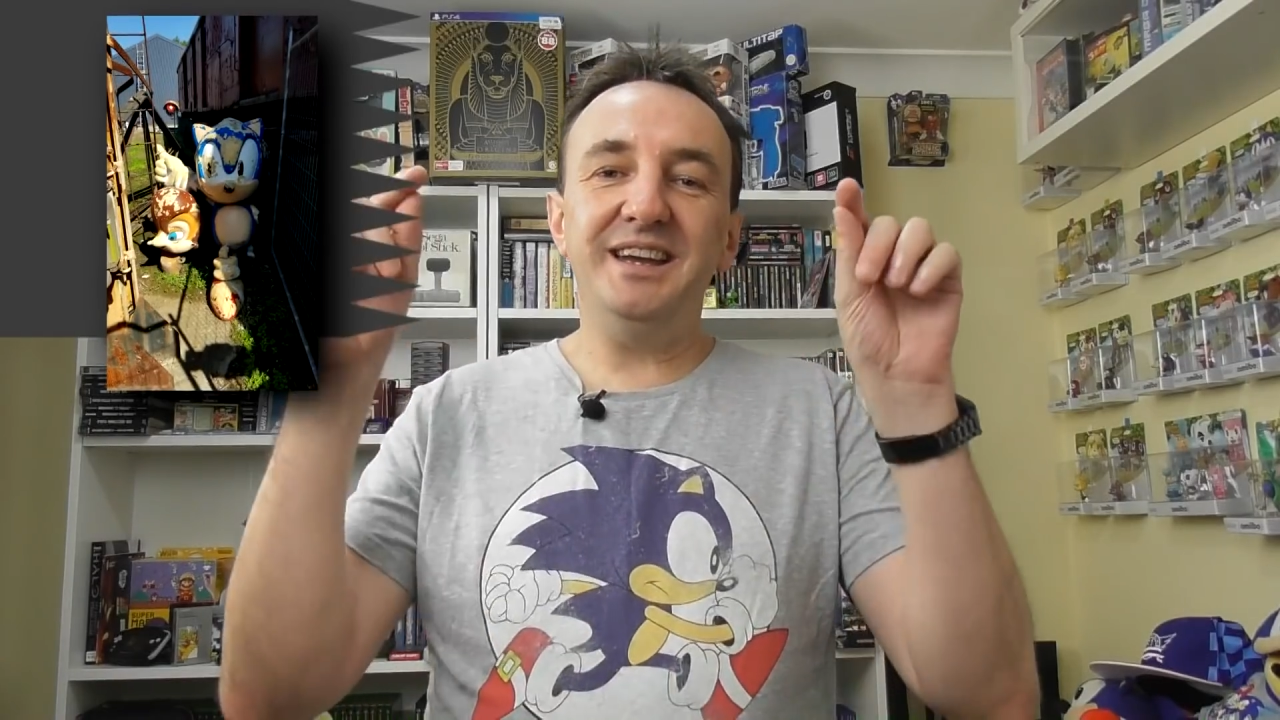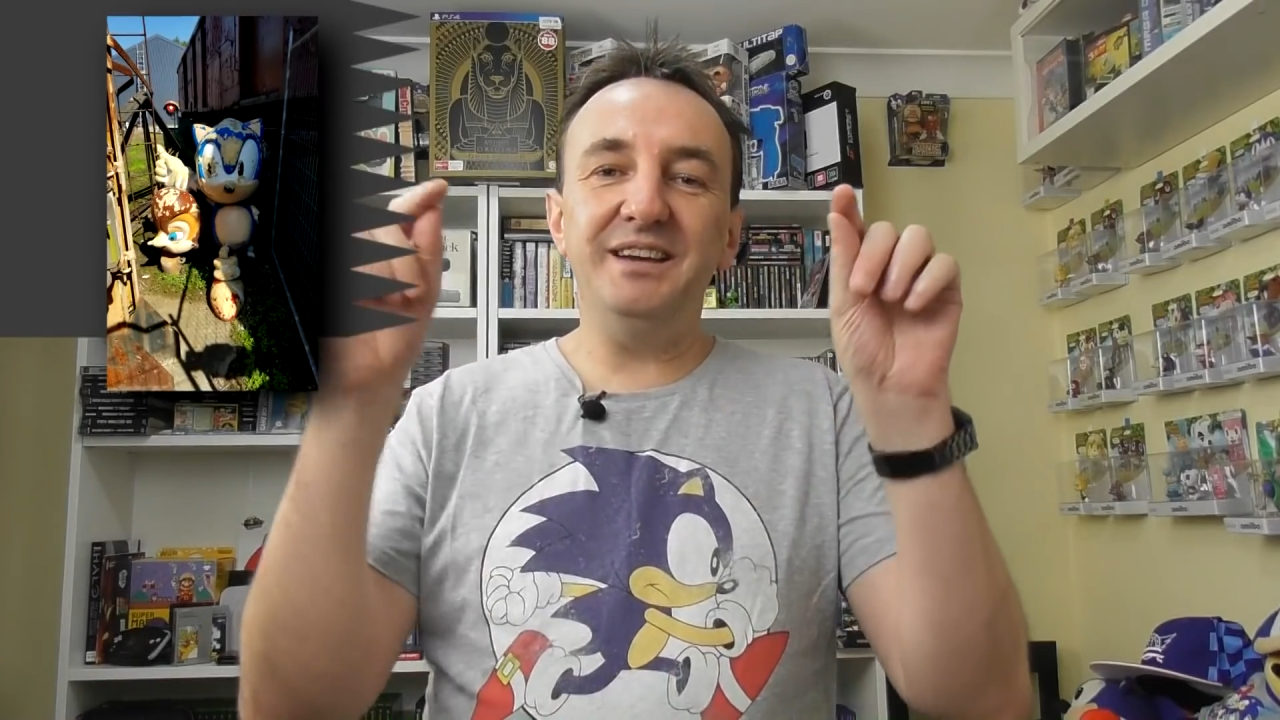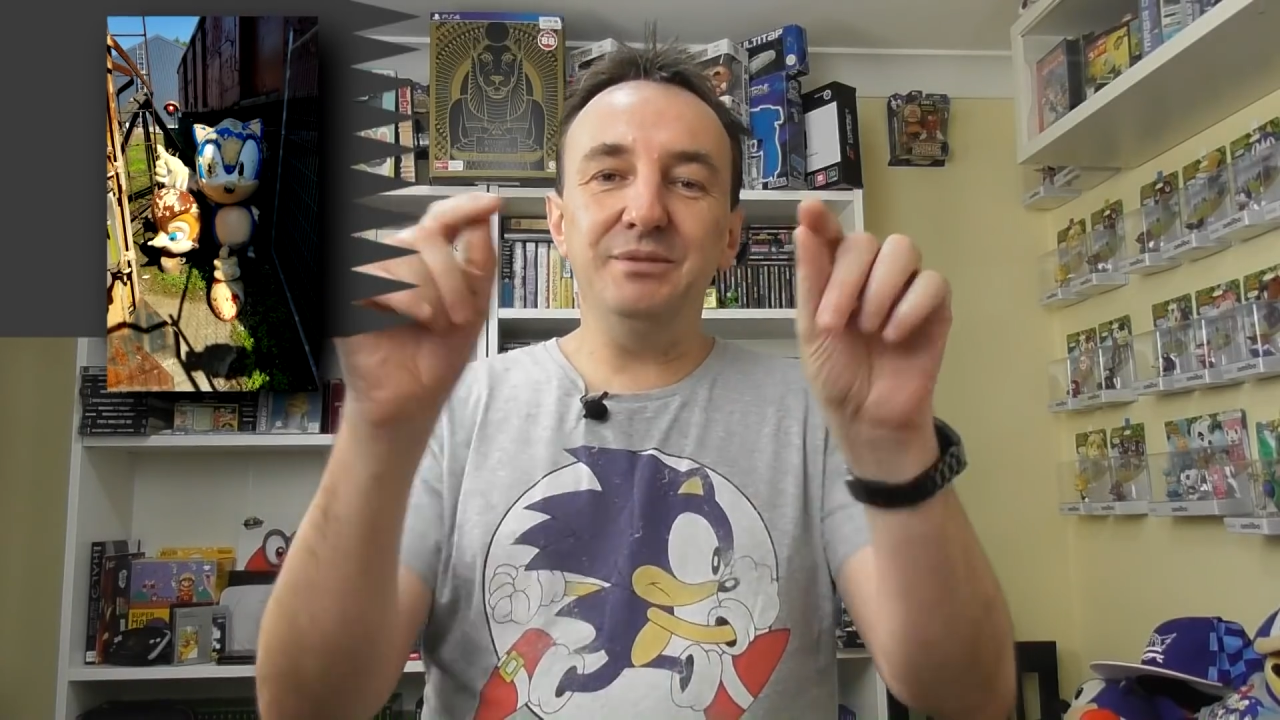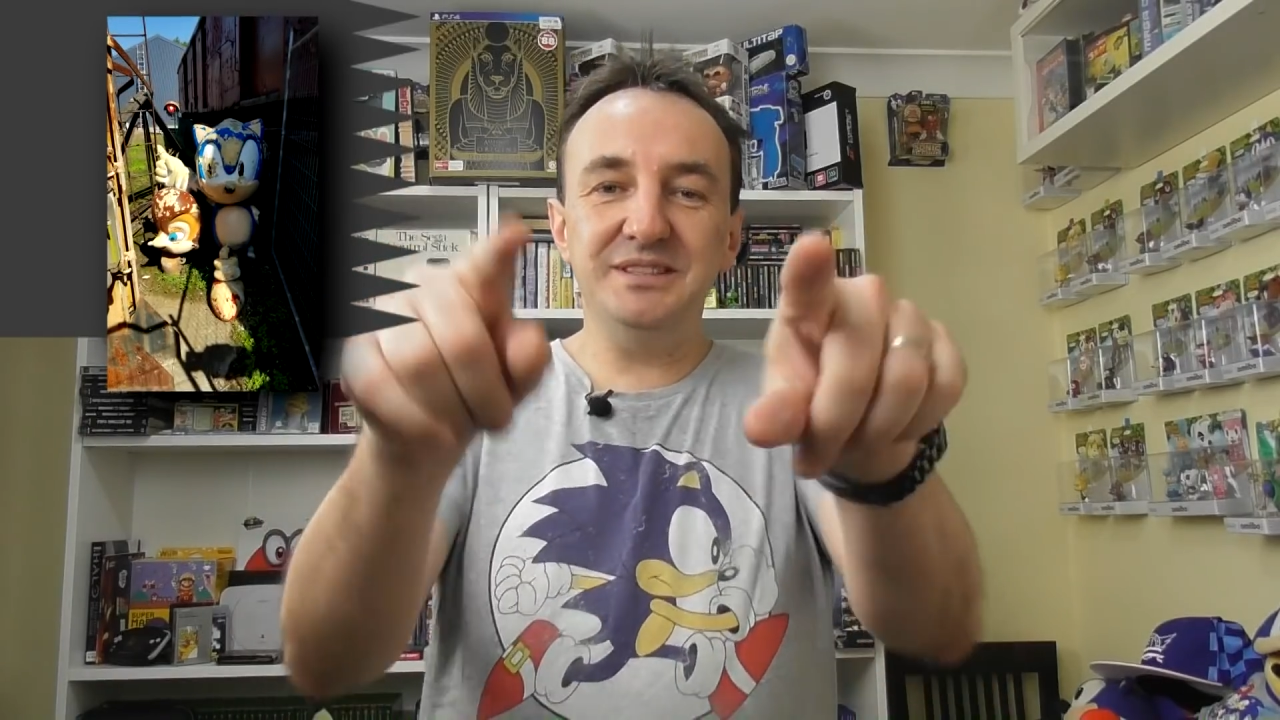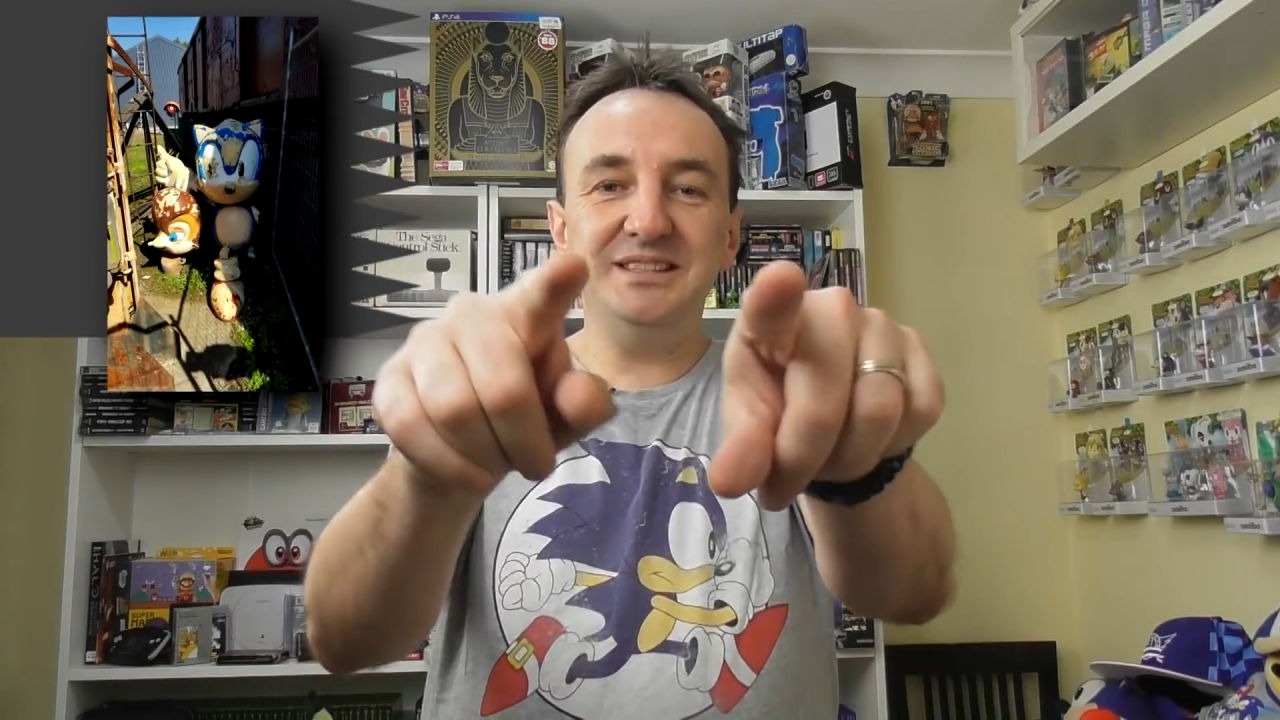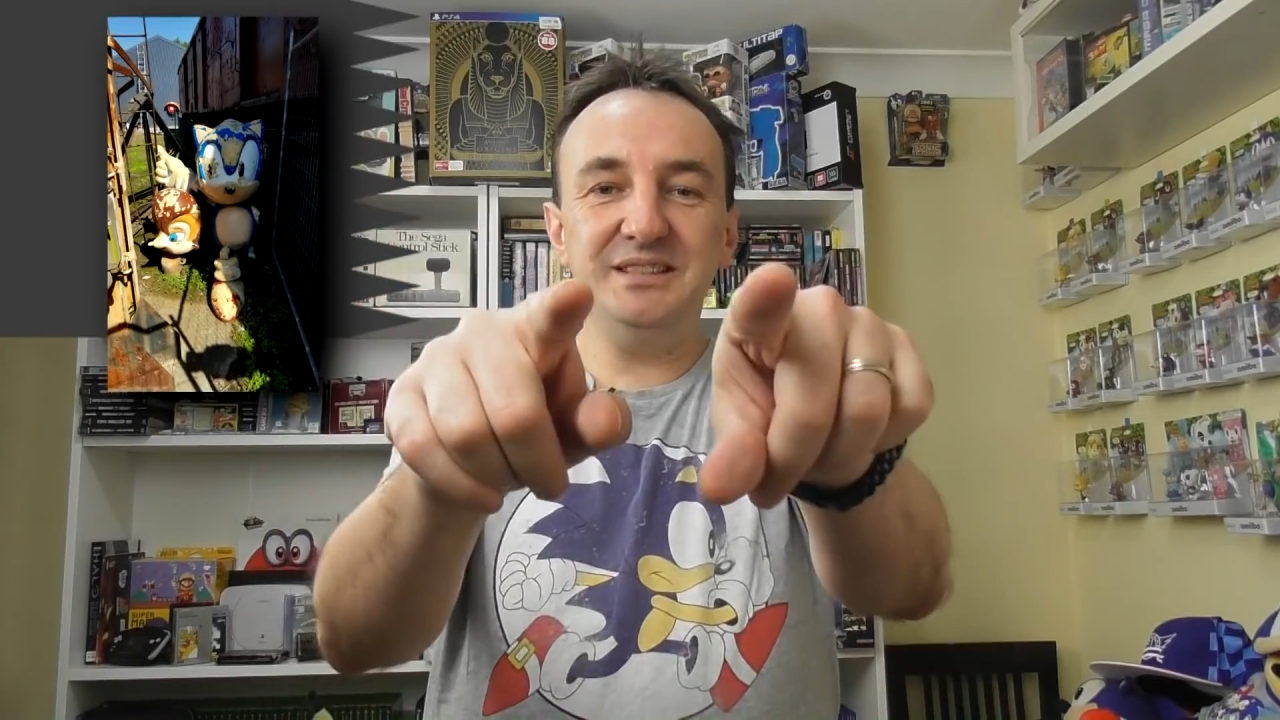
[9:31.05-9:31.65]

It was